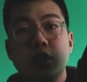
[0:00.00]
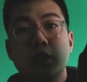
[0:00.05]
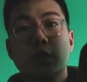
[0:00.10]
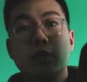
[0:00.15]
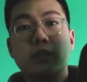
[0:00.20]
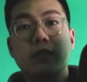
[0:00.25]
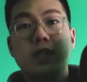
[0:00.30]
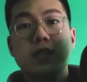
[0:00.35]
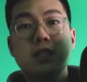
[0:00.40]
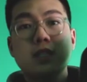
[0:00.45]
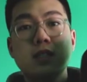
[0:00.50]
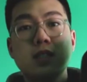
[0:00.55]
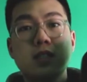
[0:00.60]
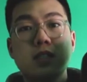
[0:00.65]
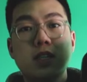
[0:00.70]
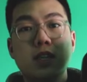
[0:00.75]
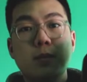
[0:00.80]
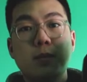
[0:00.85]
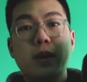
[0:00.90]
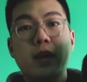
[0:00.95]
So this is a
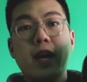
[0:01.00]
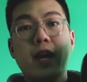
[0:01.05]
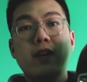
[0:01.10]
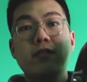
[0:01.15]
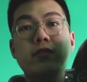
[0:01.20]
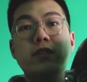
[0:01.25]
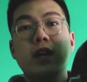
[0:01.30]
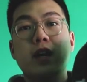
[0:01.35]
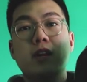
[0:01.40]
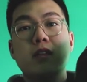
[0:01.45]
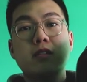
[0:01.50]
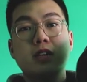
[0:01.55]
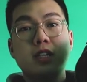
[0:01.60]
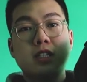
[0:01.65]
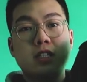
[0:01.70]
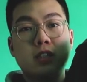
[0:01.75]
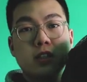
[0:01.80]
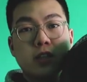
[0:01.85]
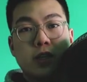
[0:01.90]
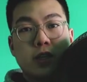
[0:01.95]
setup I have now.
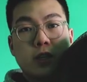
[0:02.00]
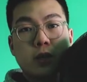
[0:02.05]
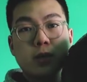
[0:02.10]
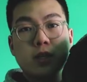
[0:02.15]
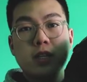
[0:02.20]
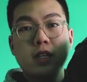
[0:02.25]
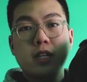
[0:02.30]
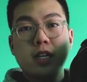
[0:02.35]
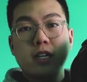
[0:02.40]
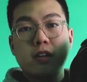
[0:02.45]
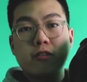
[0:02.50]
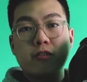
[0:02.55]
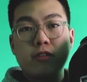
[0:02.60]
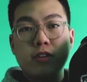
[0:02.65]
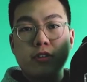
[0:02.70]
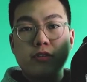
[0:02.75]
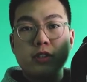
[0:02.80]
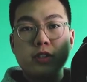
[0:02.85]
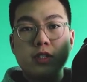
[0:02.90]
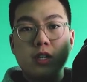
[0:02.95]
It's literally like a
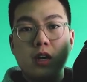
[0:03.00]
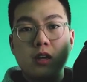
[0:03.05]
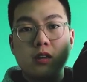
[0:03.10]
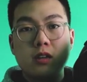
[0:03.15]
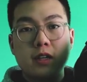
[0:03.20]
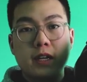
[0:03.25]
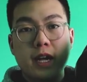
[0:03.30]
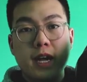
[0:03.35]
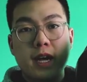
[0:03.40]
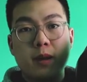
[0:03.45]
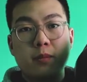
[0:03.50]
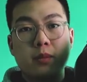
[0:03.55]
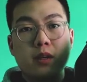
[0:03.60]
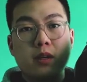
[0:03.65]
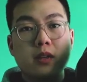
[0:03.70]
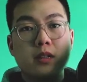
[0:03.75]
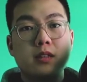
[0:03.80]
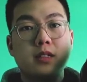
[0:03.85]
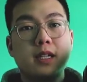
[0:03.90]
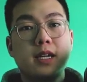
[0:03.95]
$50
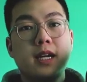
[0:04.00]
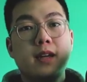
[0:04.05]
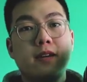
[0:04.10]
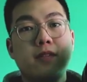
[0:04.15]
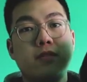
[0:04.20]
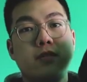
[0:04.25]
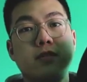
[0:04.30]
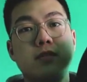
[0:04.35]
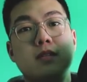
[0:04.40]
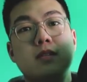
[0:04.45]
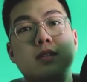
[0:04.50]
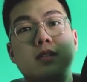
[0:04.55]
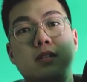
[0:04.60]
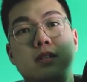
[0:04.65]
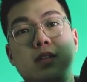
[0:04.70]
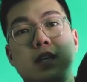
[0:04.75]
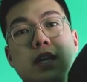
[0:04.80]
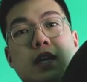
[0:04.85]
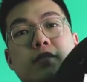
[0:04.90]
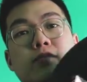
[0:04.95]
camera
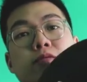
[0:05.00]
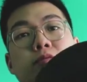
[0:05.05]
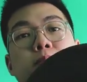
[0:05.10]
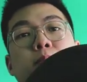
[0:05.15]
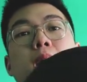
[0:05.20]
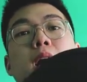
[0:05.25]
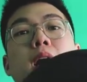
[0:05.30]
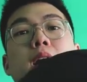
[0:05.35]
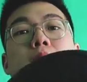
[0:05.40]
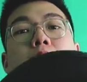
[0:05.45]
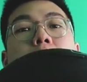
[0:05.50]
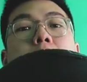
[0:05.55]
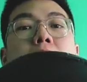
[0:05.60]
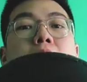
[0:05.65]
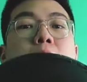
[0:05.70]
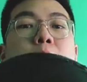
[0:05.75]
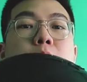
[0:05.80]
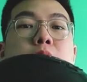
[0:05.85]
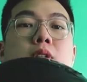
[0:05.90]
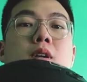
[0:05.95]
that I bought on
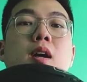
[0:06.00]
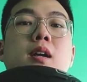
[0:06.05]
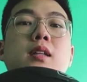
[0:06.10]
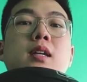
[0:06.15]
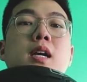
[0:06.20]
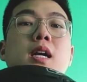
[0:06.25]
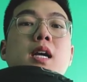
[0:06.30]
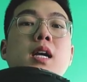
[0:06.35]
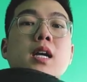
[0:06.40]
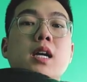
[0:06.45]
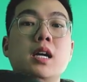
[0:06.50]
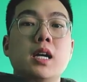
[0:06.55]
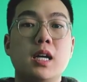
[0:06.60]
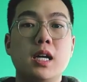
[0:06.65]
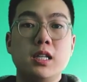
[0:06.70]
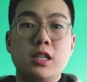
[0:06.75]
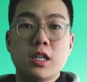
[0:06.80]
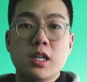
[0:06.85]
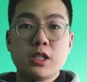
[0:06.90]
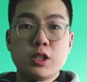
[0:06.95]
Amazon.
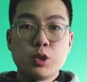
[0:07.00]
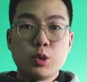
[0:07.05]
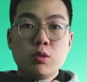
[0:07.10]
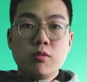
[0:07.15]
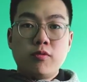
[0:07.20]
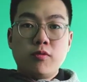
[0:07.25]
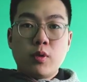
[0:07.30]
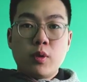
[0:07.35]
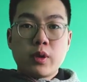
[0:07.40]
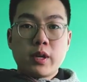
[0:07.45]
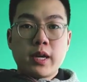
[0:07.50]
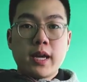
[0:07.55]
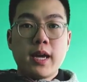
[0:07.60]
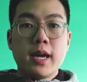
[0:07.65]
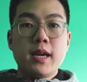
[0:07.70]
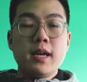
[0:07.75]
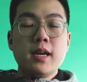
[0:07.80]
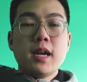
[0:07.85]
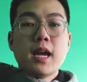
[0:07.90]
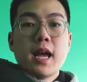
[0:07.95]
It does shoot
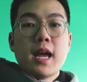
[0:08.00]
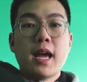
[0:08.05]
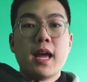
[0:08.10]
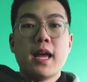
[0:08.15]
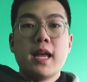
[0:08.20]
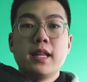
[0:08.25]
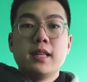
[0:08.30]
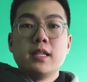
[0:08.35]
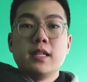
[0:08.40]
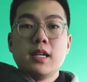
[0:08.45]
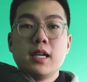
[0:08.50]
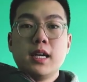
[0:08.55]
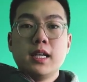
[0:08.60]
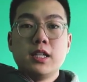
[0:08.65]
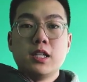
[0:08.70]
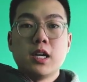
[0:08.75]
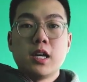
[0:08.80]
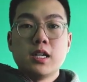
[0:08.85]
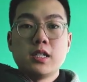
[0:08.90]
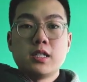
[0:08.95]
4K and
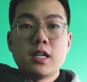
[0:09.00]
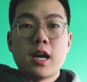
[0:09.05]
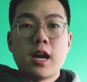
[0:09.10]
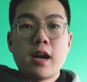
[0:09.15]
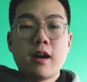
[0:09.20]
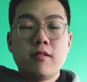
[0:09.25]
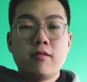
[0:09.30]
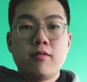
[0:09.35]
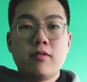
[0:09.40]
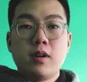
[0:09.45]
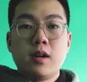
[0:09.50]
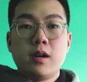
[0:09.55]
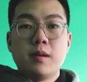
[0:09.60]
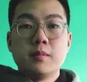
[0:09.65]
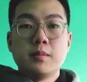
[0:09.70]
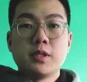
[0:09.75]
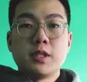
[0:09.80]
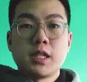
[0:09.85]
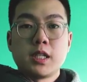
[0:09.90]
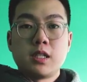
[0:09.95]
it does
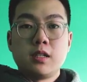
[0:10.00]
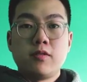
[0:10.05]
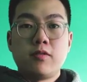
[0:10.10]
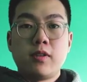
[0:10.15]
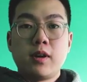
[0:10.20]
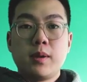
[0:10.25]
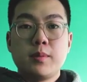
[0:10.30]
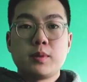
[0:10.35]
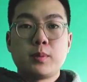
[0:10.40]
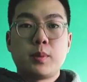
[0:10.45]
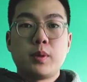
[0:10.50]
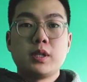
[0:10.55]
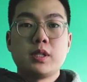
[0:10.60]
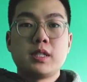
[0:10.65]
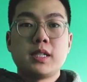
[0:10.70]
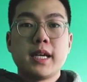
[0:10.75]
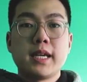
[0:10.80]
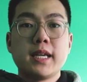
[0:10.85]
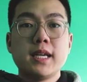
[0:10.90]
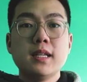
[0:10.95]
have 60 frames per
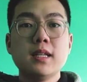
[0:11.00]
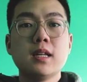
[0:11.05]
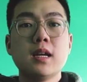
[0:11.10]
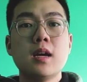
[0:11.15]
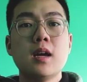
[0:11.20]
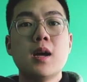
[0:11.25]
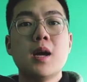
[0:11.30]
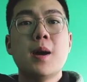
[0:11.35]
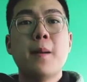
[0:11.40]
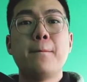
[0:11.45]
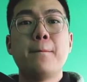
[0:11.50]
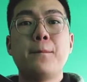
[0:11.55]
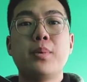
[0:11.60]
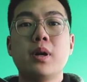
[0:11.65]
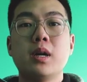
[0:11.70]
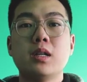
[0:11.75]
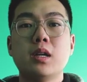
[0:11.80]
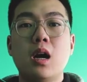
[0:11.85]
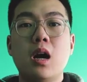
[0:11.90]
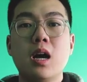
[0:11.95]
second,
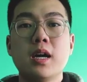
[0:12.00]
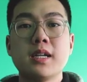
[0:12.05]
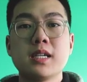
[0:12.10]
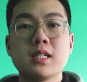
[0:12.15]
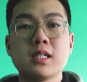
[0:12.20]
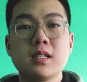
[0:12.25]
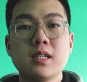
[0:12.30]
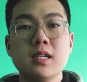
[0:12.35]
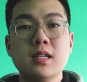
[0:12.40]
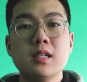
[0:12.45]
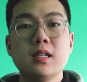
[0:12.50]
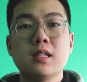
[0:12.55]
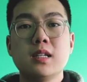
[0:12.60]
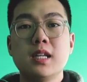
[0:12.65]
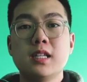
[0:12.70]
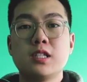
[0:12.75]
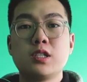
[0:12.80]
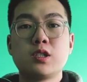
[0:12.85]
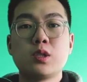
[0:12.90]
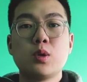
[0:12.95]
but honestly,
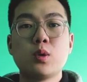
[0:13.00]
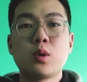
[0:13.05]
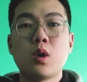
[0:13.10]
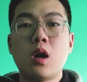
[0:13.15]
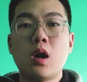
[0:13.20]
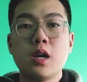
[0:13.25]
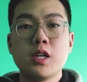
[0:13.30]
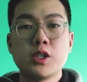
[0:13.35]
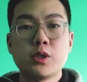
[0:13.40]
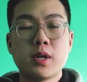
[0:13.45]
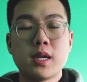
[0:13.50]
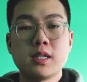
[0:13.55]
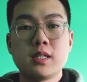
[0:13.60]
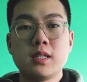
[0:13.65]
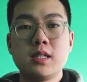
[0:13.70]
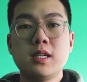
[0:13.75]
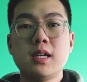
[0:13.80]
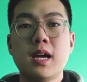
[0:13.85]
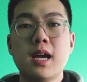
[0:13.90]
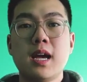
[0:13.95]
it's so
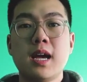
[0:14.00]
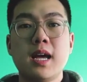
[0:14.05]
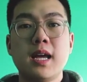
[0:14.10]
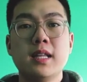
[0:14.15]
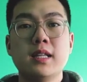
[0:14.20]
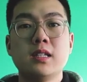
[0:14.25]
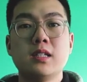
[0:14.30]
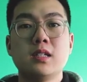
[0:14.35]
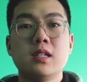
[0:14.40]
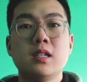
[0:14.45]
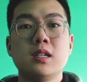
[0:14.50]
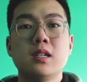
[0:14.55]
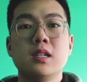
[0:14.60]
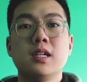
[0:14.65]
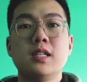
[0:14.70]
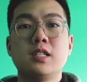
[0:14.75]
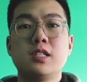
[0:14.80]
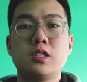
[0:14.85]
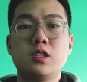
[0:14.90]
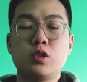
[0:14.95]
contrasty and
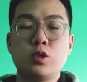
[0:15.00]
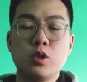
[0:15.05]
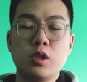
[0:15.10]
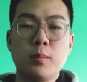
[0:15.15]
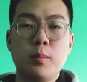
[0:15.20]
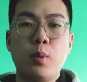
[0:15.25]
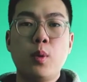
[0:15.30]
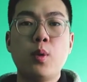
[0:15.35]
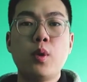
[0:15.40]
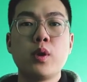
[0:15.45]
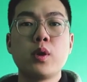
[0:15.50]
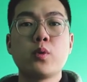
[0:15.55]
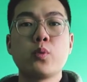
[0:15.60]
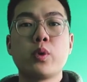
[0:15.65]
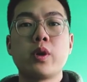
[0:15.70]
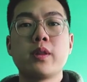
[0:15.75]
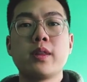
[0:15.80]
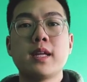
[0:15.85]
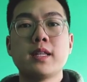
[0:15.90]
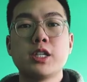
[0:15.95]
it's to the point
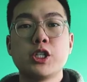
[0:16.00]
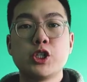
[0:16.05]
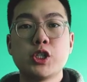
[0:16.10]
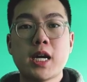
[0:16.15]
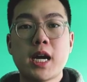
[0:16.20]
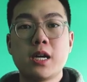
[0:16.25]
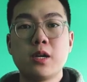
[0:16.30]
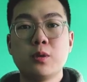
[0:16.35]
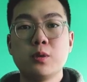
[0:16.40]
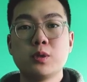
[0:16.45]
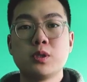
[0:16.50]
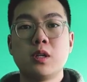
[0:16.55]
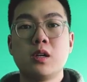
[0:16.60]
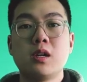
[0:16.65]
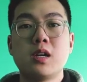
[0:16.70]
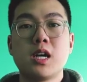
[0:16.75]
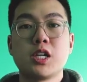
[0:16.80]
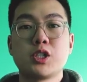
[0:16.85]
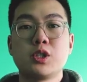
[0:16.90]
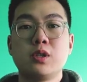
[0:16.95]
where that the shadows
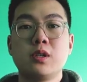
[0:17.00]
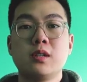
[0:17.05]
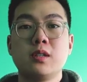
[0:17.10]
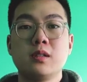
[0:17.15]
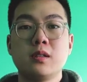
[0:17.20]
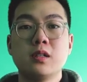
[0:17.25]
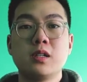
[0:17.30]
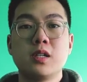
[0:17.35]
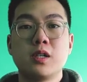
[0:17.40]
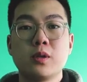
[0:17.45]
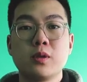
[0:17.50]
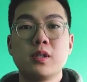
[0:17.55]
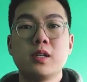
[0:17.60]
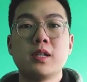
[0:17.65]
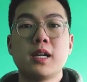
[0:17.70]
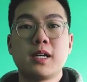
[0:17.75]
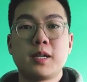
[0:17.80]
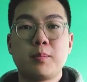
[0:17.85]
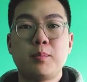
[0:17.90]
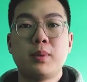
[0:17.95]
are actually
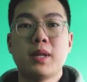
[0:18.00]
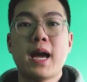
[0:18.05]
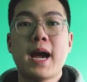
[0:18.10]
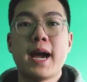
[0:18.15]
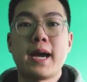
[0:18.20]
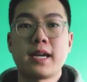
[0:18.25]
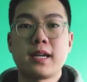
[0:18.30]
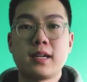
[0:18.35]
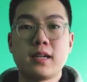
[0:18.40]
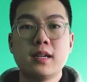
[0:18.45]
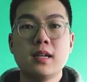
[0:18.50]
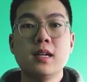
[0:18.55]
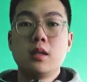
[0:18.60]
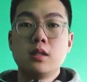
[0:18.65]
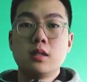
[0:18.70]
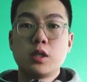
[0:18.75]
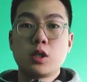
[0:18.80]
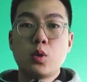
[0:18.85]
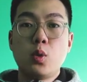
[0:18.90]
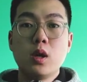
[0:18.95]
literally like black.
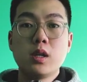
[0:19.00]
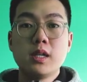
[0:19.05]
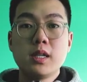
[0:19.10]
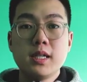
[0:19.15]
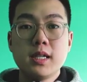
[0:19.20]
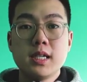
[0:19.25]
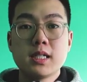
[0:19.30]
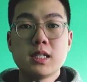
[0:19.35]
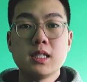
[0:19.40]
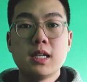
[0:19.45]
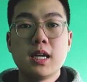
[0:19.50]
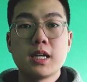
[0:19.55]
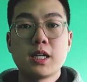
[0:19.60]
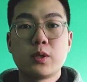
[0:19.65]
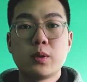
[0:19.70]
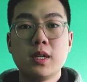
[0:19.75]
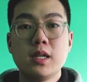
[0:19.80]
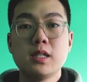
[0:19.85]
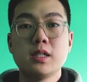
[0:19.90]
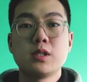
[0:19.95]
The quality isn't
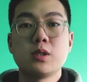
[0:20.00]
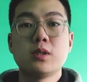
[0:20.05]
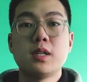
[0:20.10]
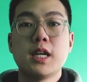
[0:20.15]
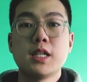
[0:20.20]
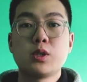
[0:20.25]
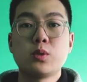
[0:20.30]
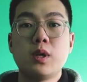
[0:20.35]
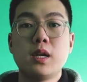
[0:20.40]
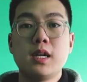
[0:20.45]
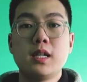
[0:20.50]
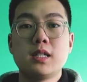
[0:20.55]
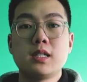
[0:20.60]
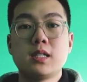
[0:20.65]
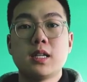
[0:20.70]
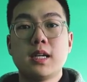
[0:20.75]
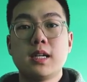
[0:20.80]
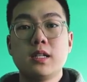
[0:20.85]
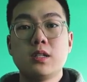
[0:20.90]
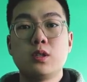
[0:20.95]
that great, so that's why I
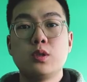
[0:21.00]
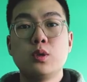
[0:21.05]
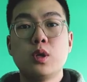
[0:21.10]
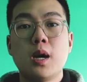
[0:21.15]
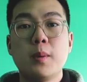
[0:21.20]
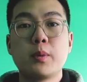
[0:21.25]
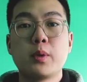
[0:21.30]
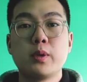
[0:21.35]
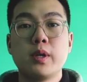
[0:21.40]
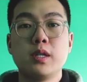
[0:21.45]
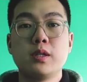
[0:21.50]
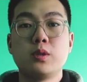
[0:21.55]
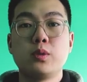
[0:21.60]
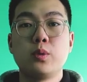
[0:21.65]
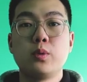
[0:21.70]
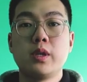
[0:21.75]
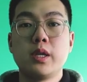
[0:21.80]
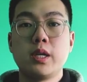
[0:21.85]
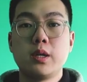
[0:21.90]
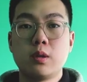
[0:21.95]
decided to upgrade
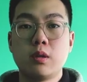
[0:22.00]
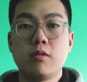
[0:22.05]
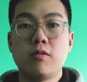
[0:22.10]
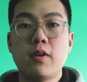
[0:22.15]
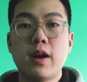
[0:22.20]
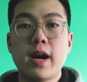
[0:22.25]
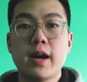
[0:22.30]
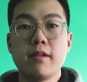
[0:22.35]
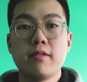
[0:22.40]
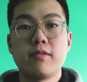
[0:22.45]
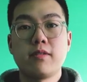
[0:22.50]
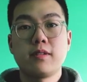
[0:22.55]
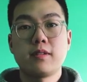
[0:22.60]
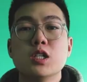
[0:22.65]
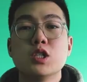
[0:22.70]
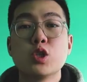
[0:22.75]
to the Hero 5.